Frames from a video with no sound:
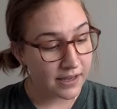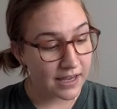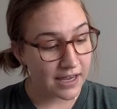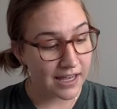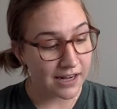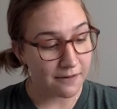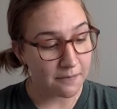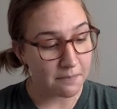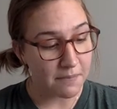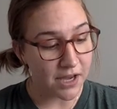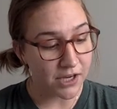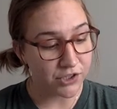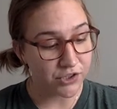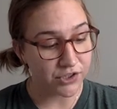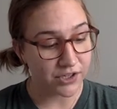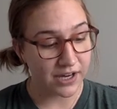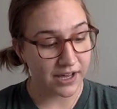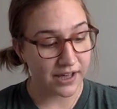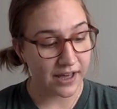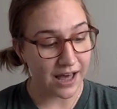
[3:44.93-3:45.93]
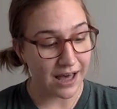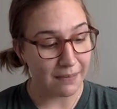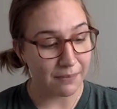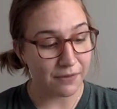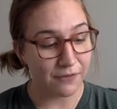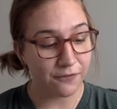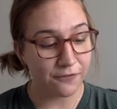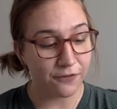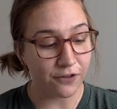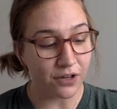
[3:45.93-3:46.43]
in a measuring
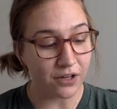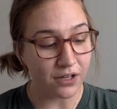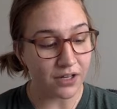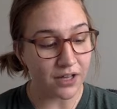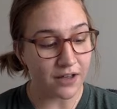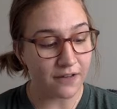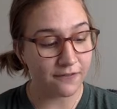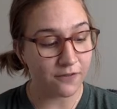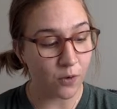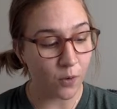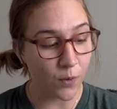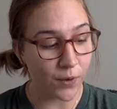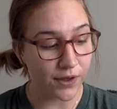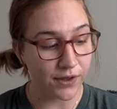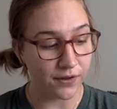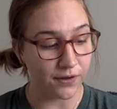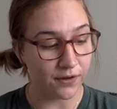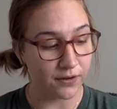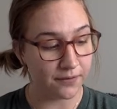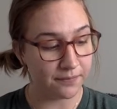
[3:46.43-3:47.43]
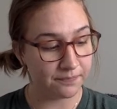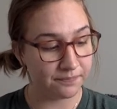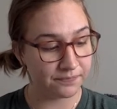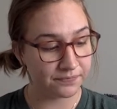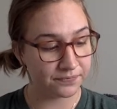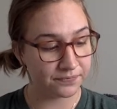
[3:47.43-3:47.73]
cup full of oil.